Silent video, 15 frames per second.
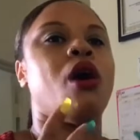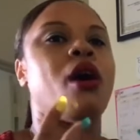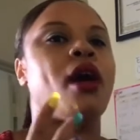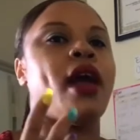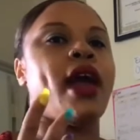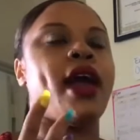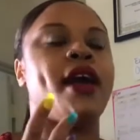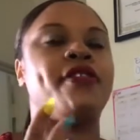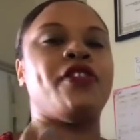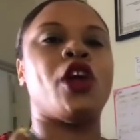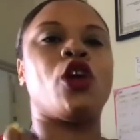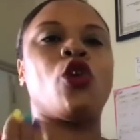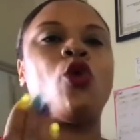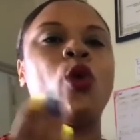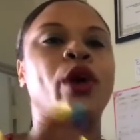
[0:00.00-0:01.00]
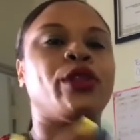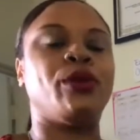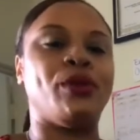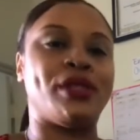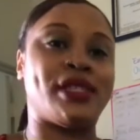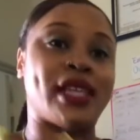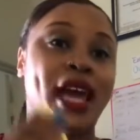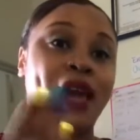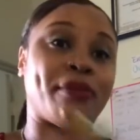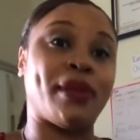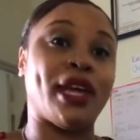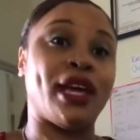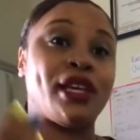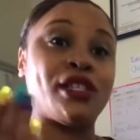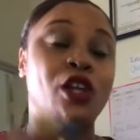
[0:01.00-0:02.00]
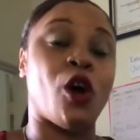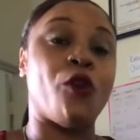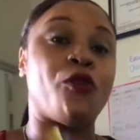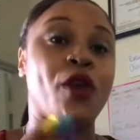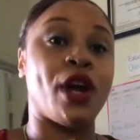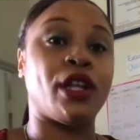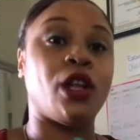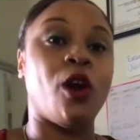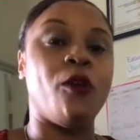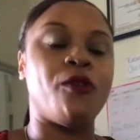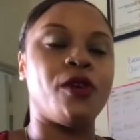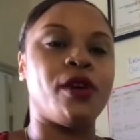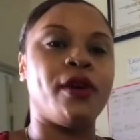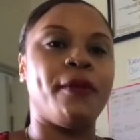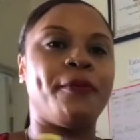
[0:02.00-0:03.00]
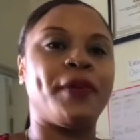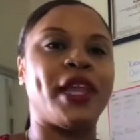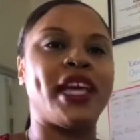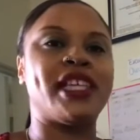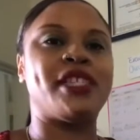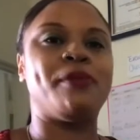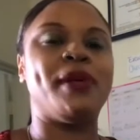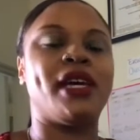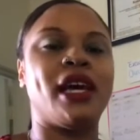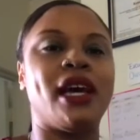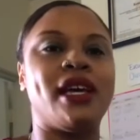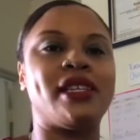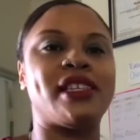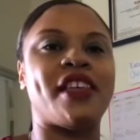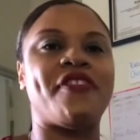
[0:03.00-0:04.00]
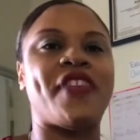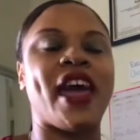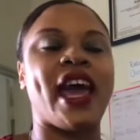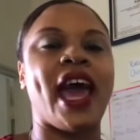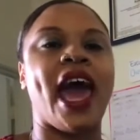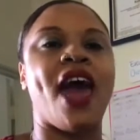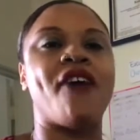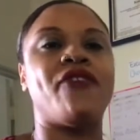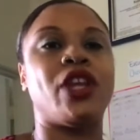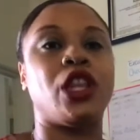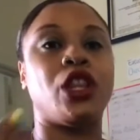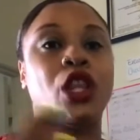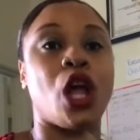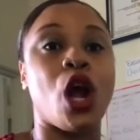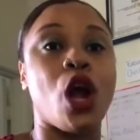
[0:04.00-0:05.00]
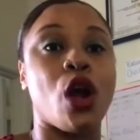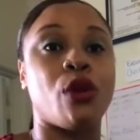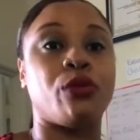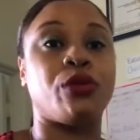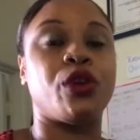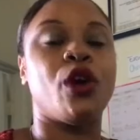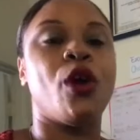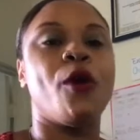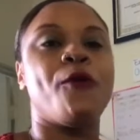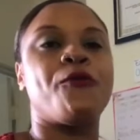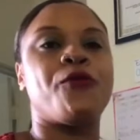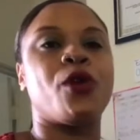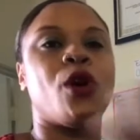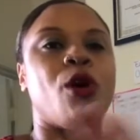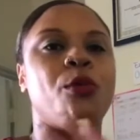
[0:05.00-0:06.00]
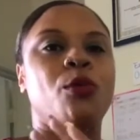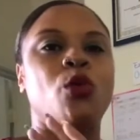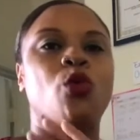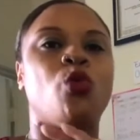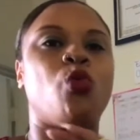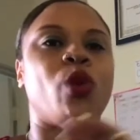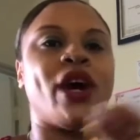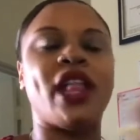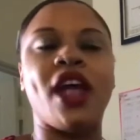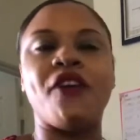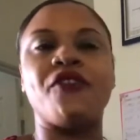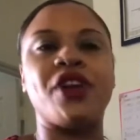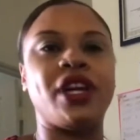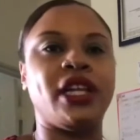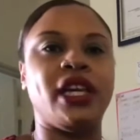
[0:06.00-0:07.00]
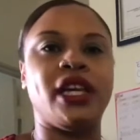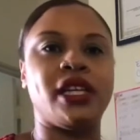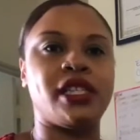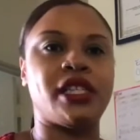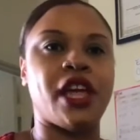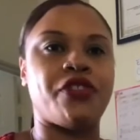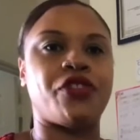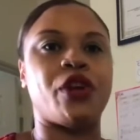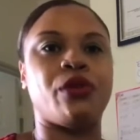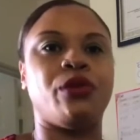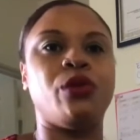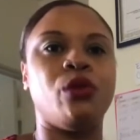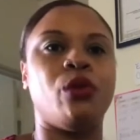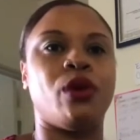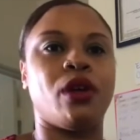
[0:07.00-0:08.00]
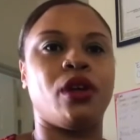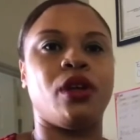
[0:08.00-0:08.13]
and they're going through the same things over and over is because they haven't learned from whatever it is that they're doing.